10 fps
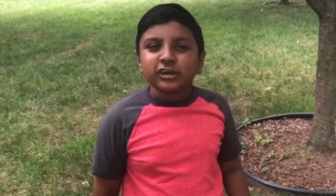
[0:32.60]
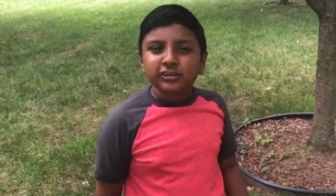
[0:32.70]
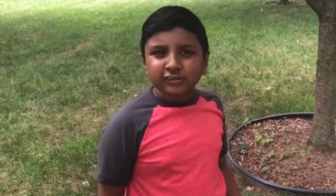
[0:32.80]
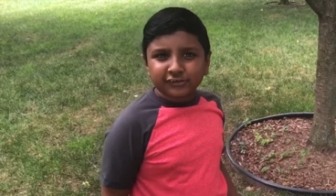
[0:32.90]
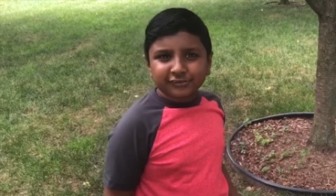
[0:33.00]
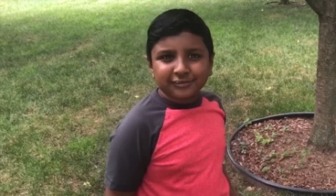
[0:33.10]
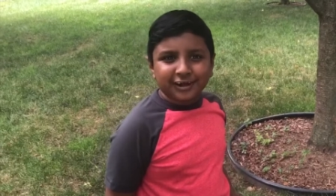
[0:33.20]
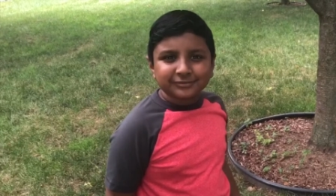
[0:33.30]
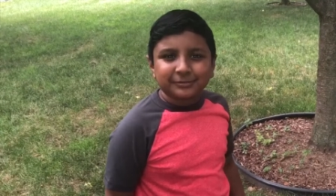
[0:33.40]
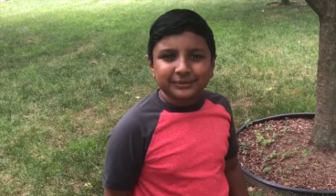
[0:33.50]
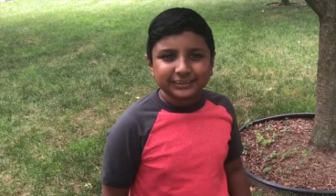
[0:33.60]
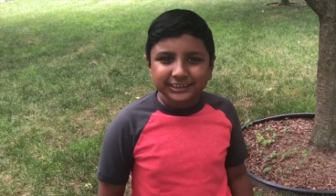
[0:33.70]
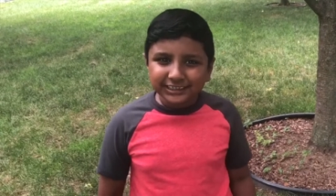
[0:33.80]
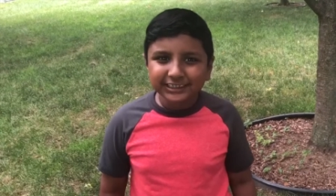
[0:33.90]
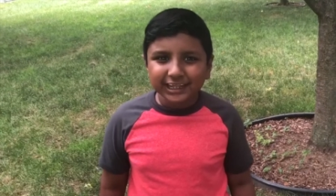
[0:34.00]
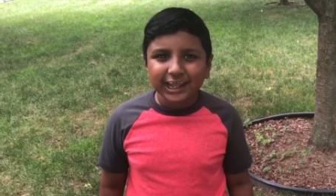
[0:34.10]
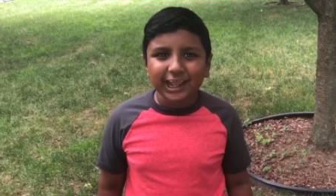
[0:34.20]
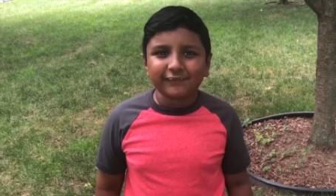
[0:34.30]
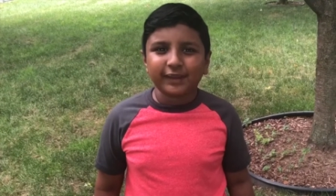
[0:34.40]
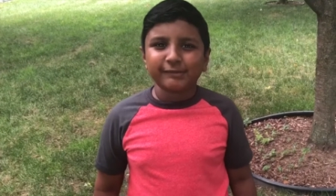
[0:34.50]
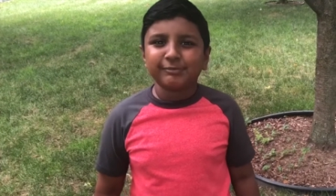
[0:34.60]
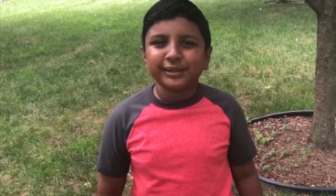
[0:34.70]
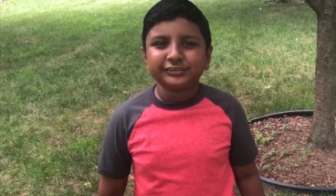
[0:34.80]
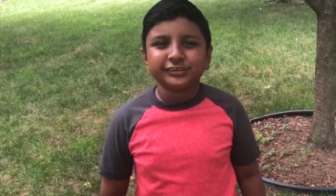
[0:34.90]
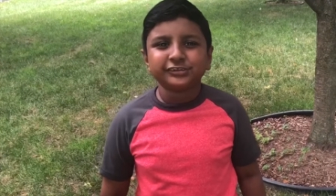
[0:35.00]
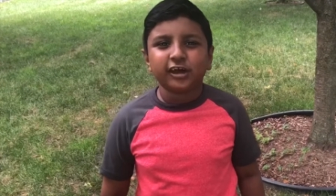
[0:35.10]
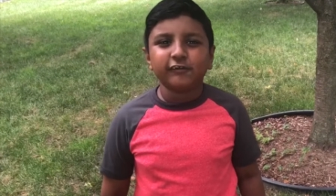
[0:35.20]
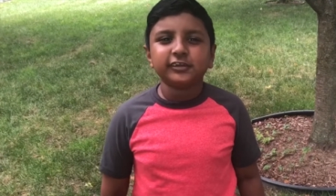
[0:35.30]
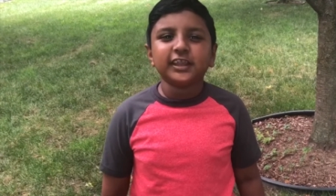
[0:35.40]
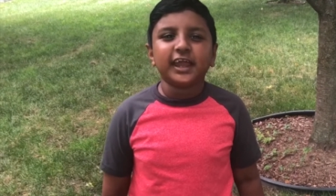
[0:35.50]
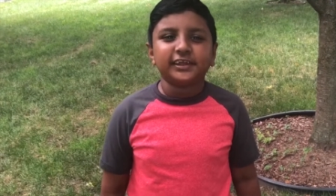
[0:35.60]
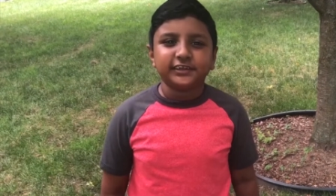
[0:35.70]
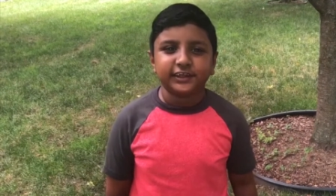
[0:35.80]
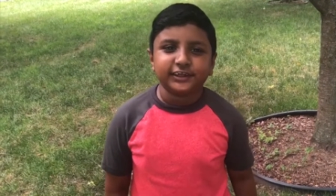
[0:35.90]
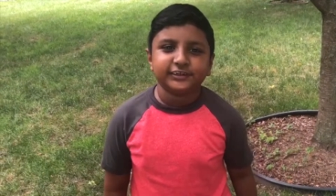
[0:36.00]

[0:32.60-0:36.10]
Thunder is caused by the heat and vibrations of the lightning.